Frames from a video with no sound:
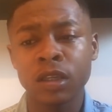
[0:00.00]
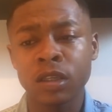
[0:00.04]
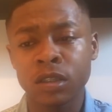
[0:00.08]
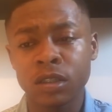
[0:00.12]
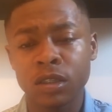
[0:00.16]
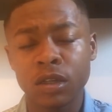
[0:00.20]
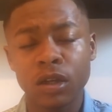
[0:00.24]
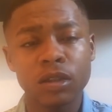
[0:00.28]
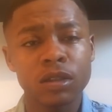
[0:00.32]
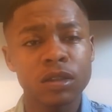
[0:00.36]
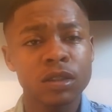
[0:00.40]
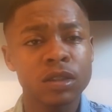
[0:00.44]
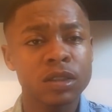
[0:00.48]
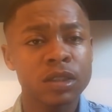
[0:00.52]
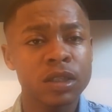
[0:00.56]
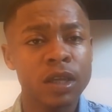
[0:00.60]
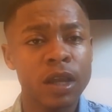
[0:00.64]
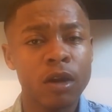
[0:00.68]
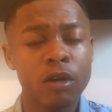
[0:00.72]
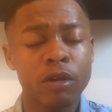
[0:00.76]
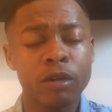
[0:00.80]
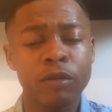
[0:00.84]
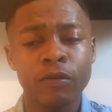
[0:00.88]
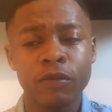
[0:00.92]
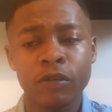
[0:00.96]
He's done the
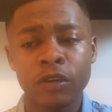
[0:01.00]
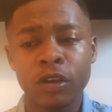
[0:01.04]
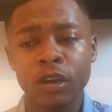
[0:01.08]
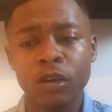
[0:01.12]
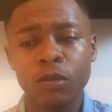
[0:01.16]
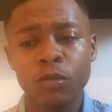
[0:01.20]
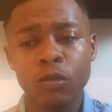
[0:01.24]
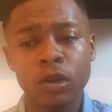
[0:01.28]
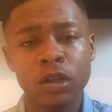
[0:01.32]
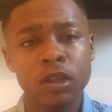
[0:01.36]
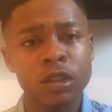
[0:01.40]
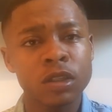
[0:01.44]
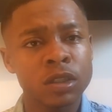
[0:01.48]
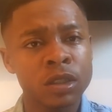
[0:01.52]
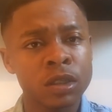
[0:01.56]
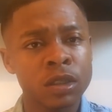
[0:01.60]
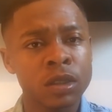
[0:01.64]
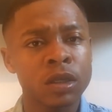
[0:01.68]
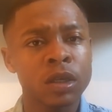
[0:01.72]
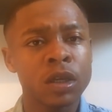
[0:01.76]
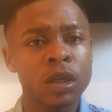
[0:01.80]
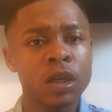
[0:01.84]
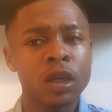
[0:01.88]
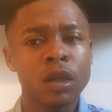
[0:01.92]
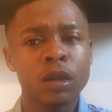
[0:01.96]
scouting thing. He wanted
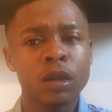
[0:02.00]
to